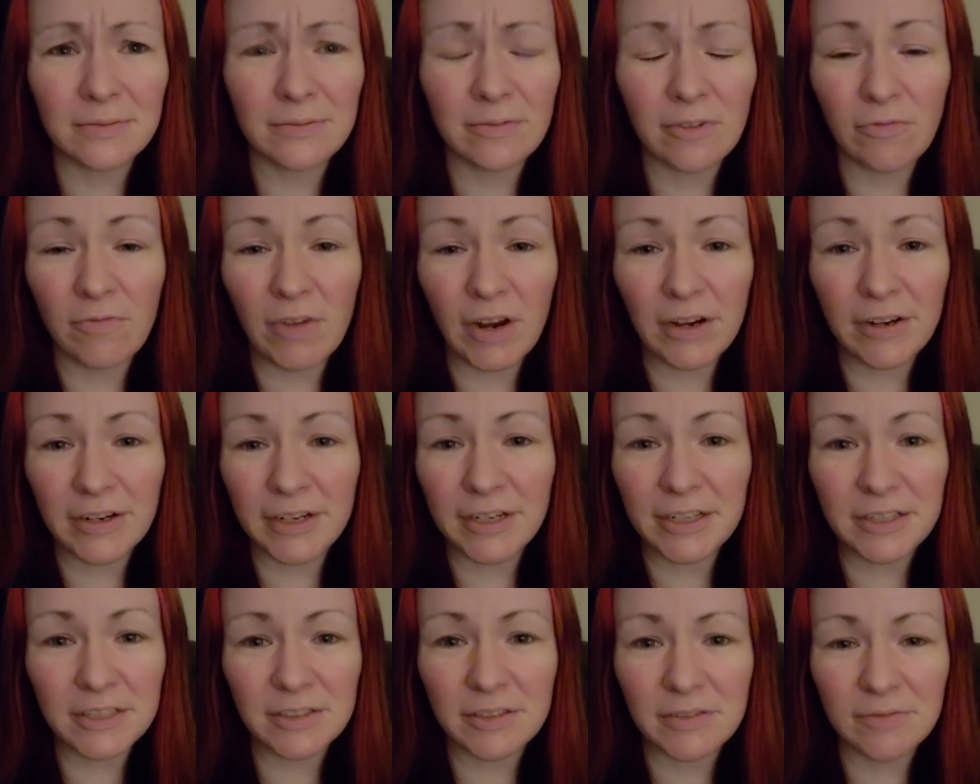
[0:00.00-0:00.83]
the
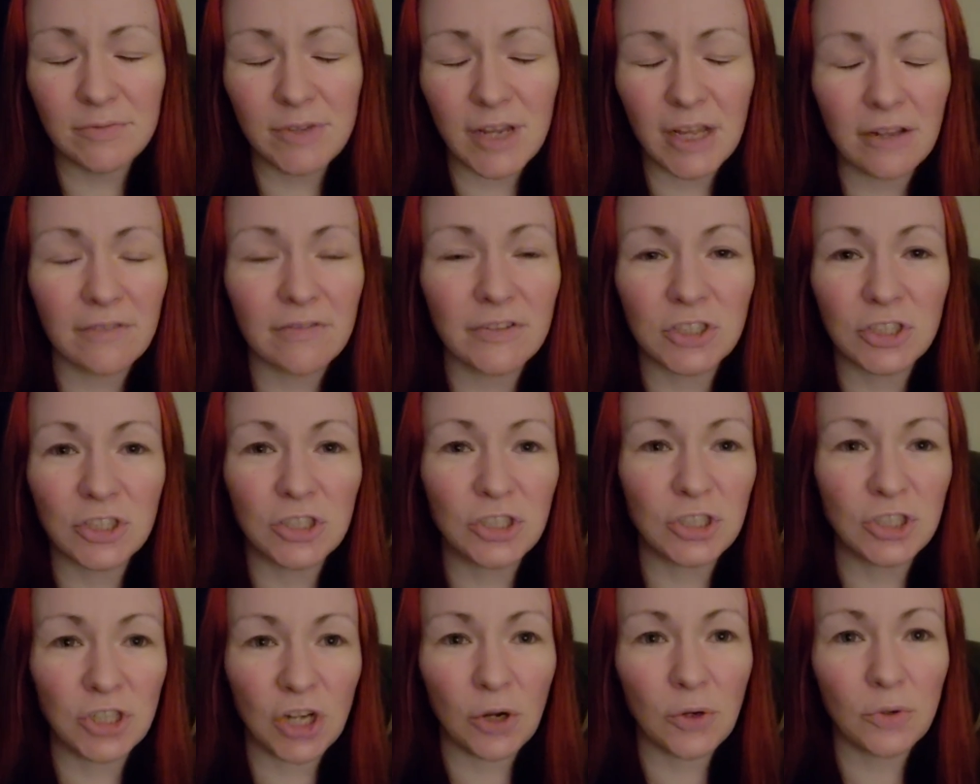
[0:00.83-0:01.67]
various
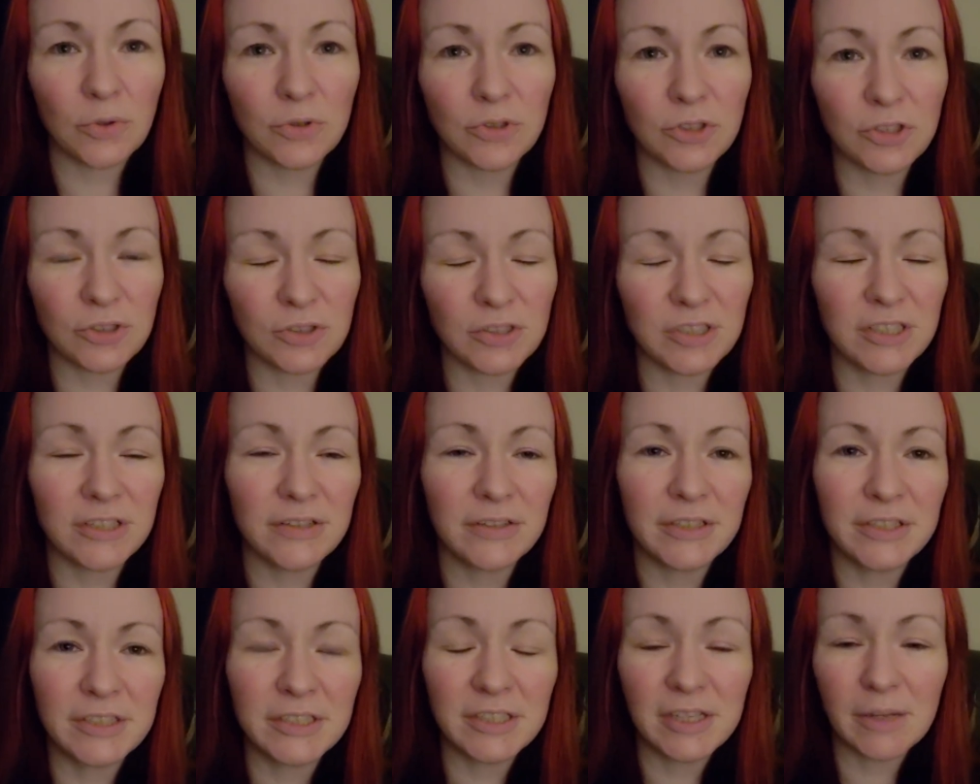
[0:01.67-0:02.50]
television shows or
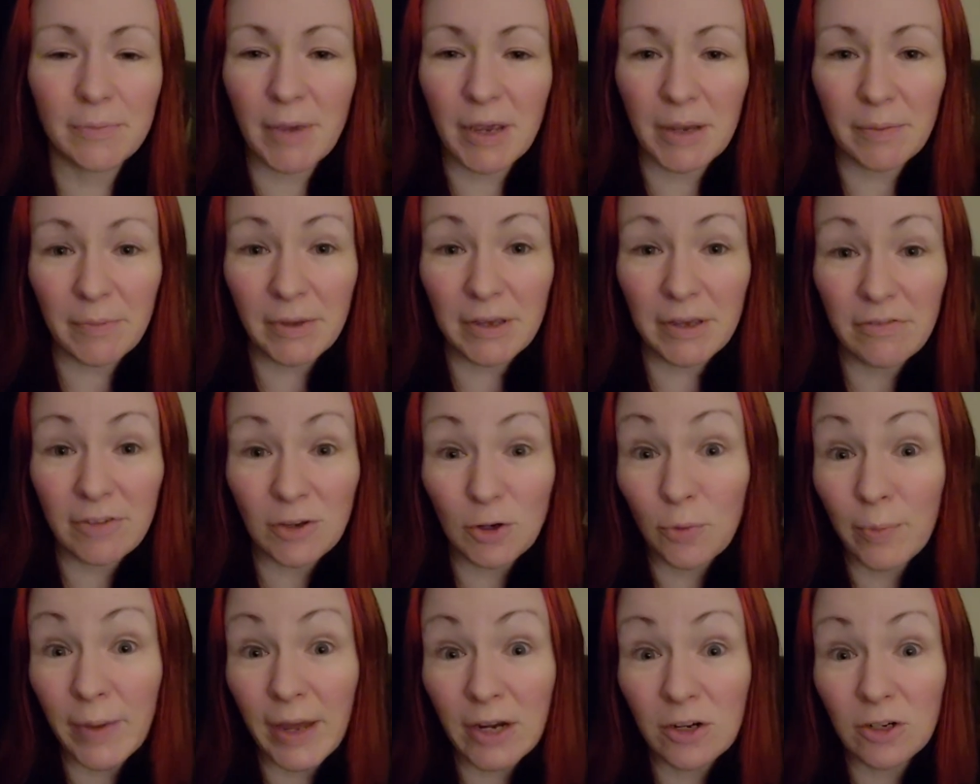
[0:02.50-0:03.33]
series that make me
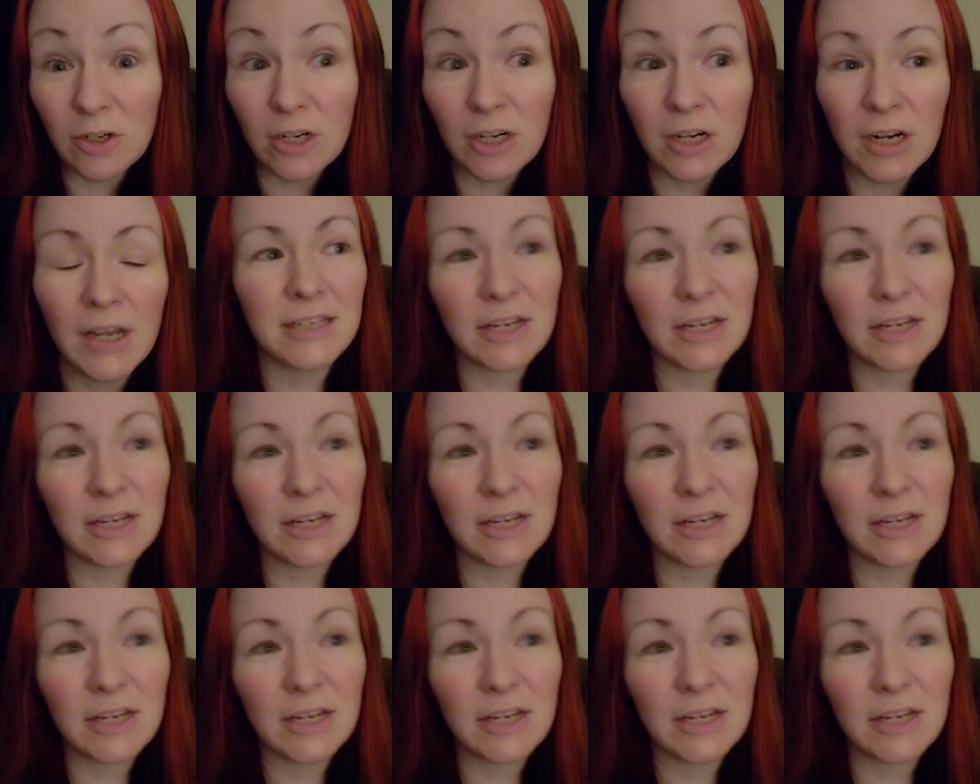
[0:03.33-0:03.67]
feel better.